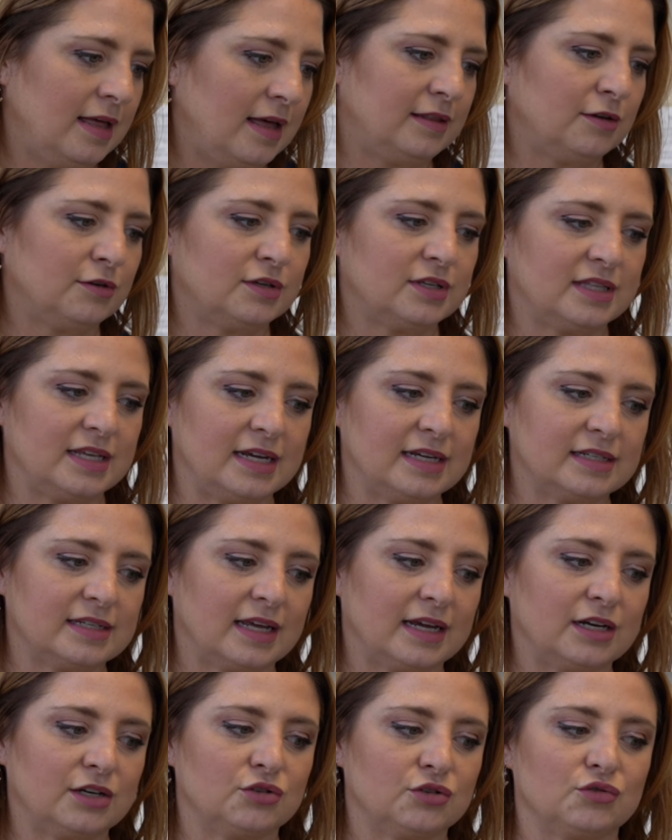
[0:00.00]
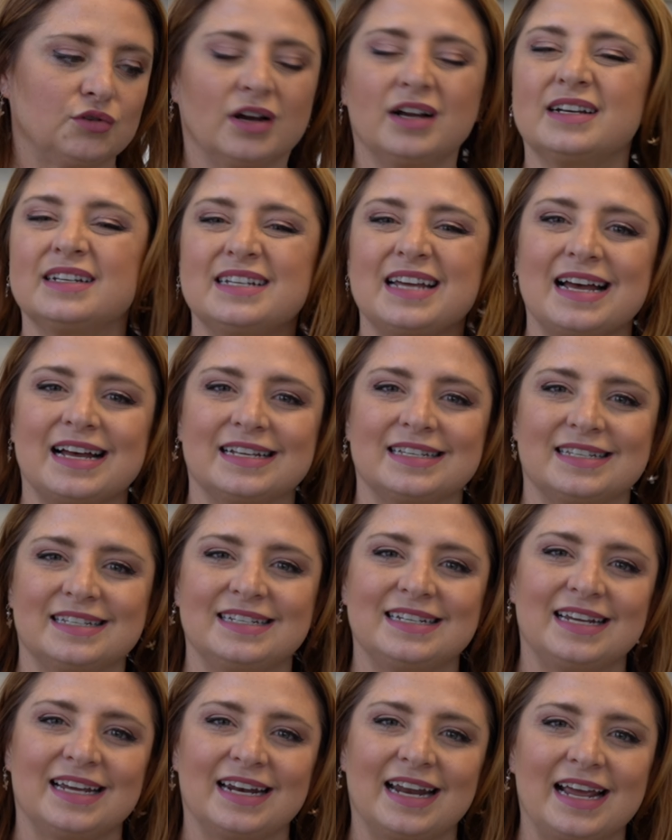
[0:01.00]
There's things like drug tests,
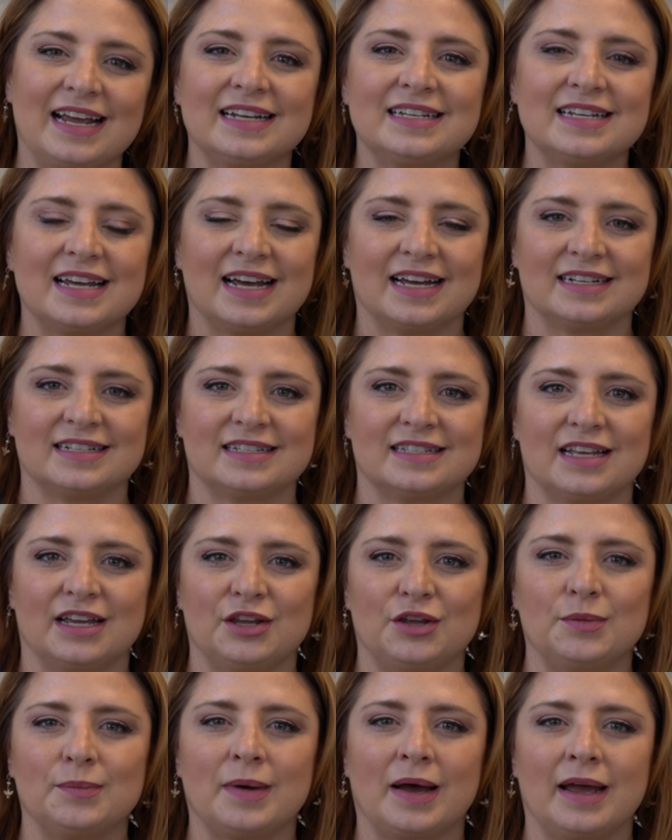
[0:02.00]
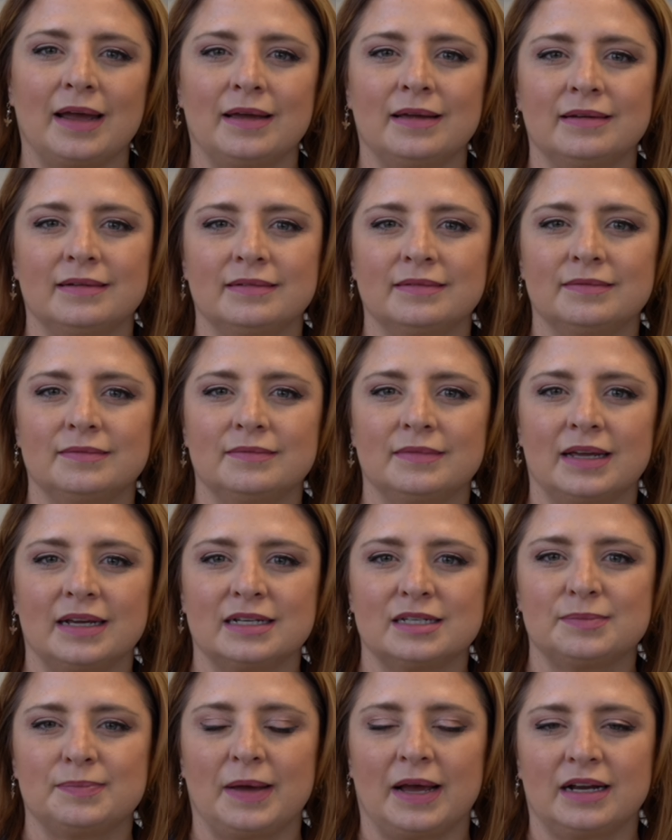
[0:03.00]
DNA tests that you might
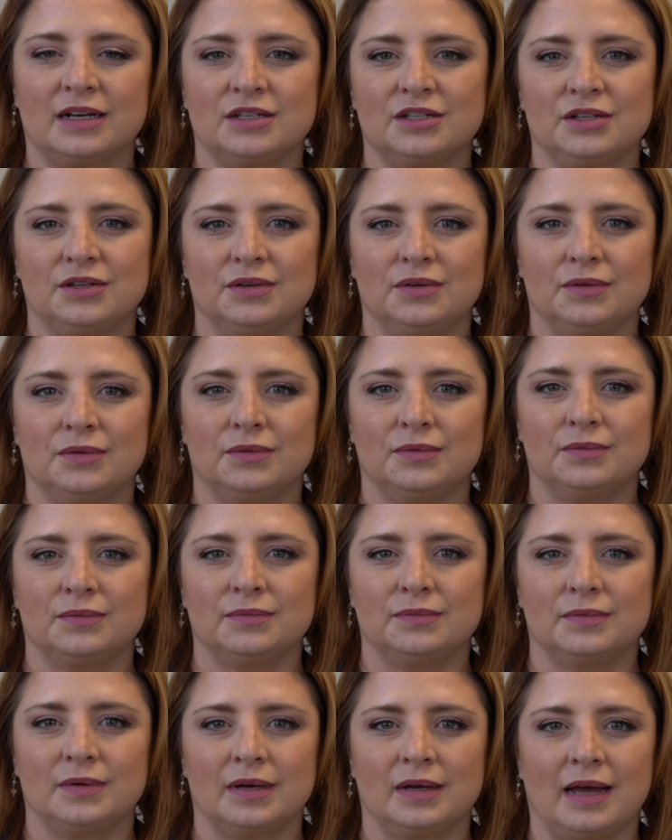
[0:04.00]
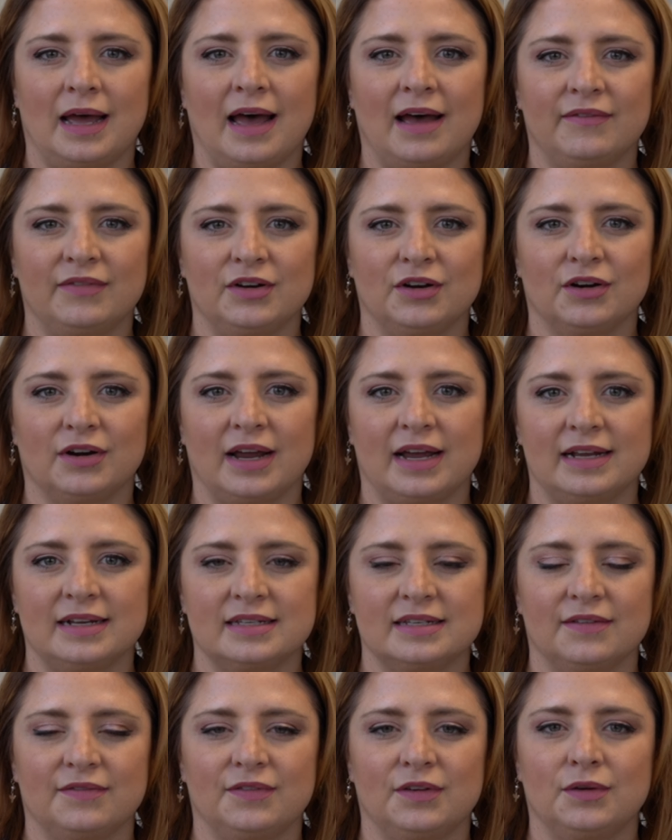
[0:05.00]
expect to have in your
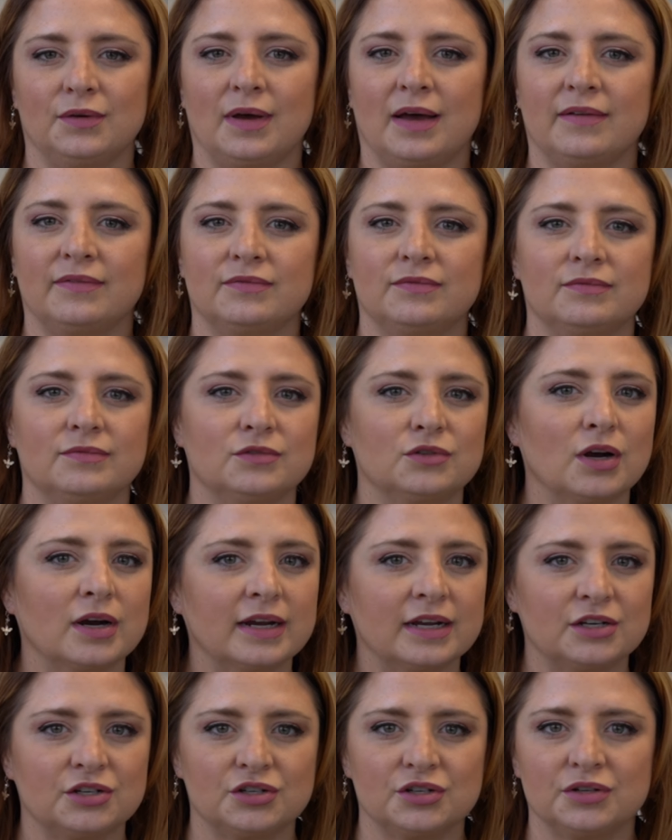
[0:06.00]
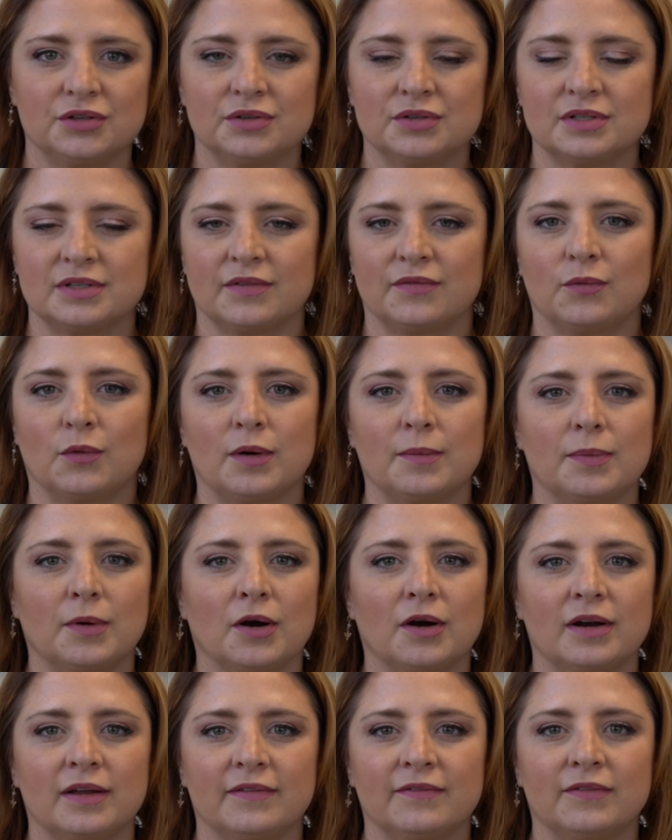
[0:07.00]
case. If you have drug issues of one
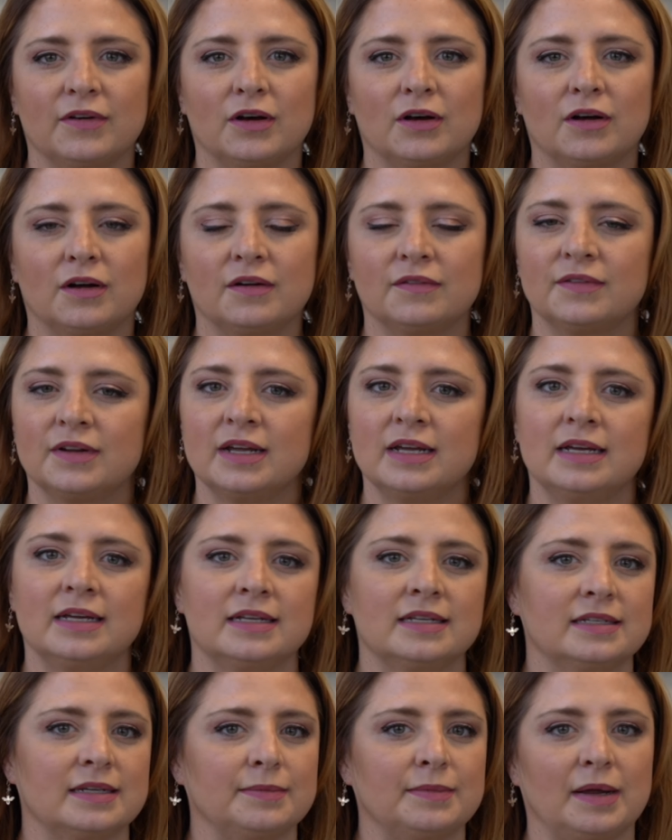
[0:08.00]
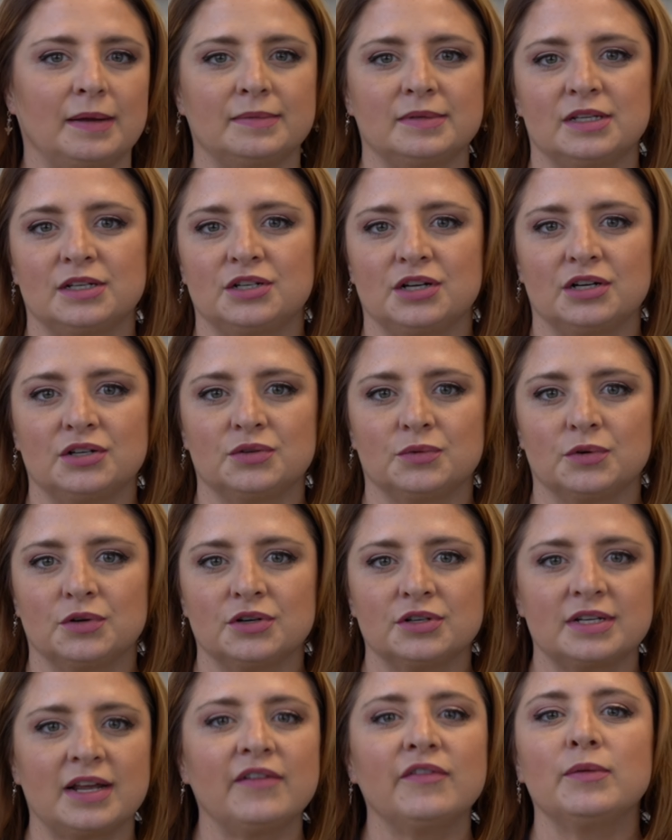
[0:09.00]
party involved, sometimes the judge
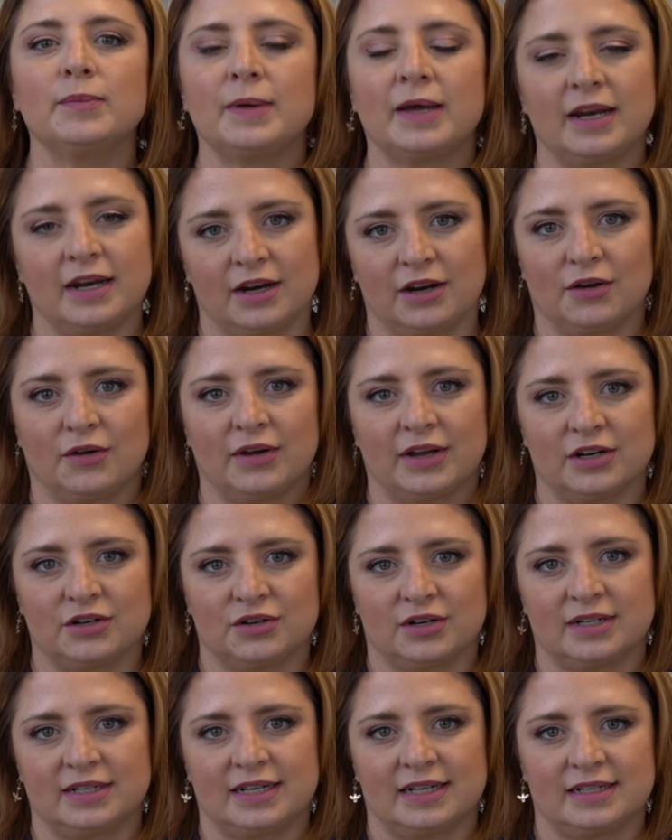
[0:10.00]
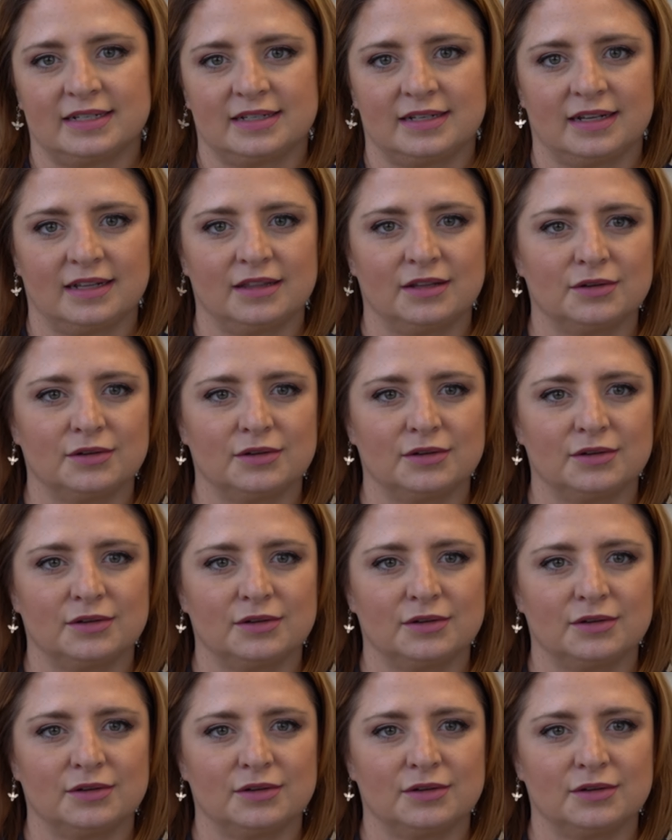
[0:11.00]
orders everybody to go get drug tested.